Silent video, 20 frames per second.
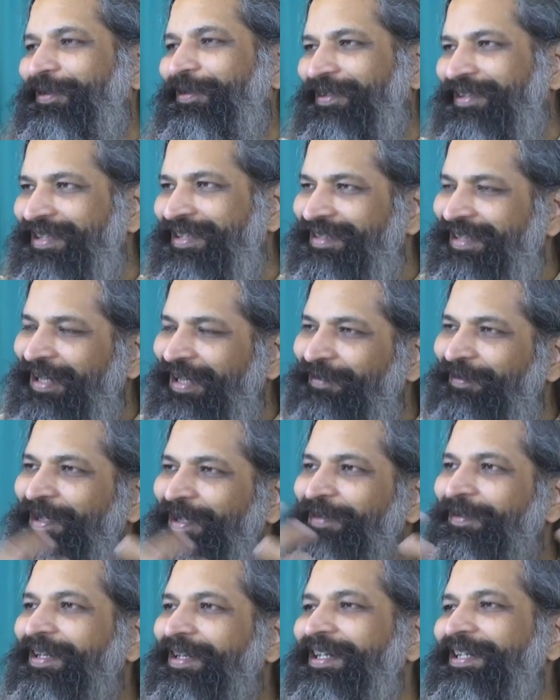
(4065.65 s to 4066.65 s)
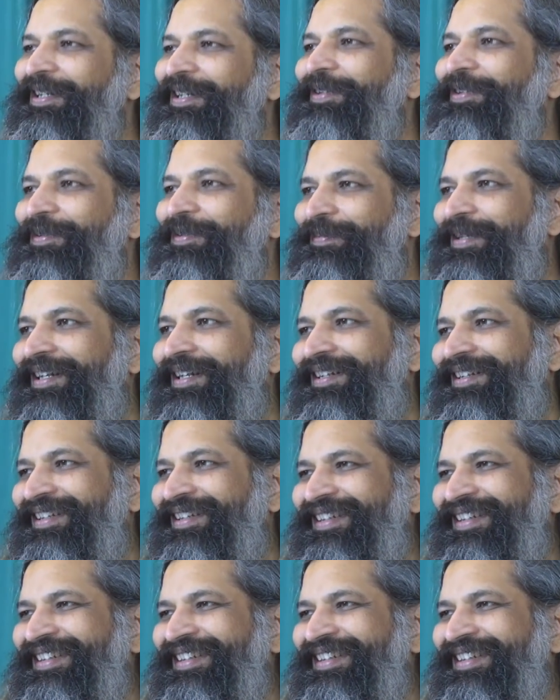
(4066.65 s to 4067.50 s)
the sattvic quality you spread.